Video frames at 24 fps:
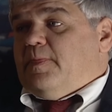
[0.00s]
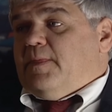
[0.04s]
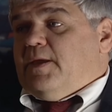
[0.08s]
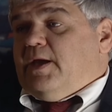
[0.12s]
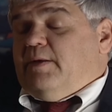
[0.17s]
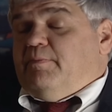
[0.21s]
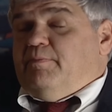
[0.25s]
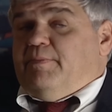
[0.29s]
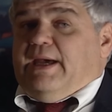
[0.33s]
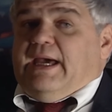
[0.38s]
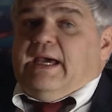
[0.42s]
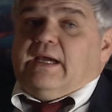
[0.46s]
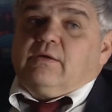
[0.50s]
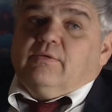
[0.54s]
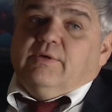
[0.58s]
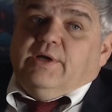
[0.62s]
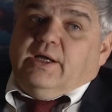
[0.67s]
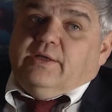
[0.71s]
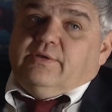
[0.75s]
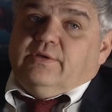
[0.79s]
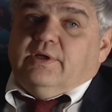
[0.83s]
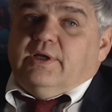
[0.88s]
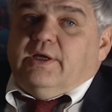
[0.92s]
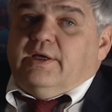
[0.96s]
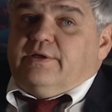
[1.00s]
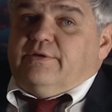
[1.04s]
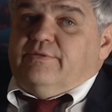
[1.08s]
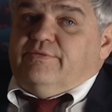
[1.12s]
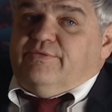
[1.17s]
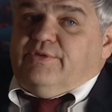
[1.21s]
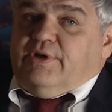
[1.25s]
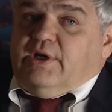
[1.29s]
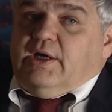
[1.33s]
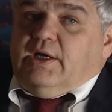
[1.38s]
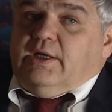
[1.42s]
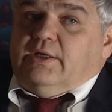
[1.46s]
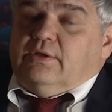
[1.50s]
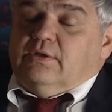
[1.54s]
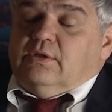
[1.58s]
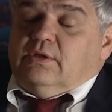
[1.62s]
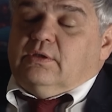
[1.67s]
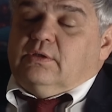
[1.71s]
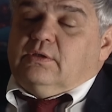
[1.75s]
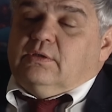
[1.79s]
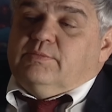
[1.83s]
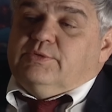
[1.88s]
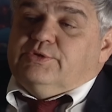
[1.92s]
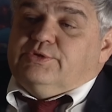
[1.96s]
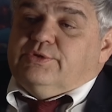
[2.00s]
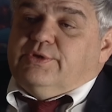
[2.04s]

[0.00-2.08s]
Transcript: Along with Paulson's story,